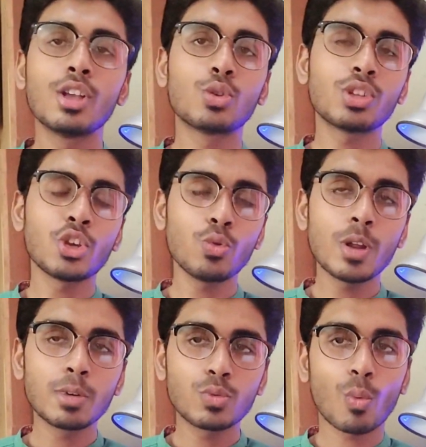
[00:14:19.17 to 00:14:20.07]
So thank you
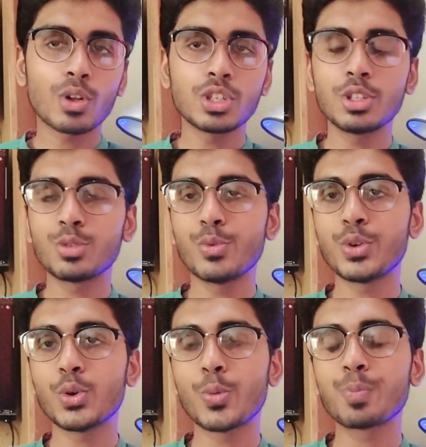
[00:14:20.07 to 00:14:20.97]
very much for watching this
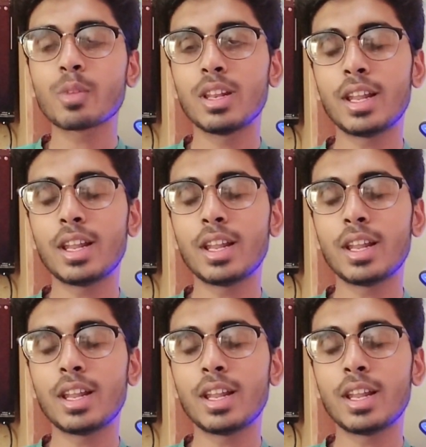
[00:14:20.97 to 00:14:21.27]
video.